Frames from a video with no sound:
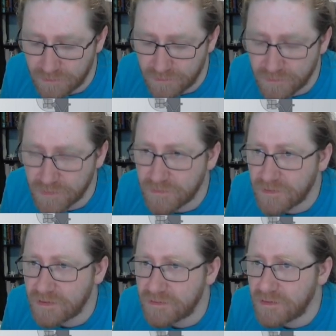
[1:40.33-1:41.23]

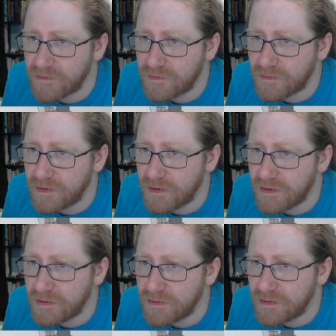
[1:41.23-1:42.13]
Rotate it,
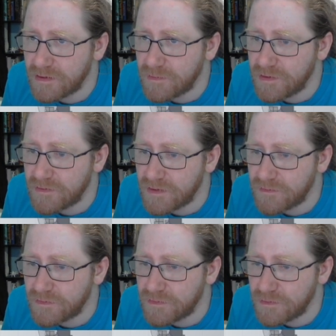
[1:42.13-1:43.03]
and we just have
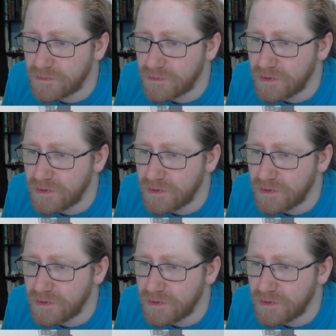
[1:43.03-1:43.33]
to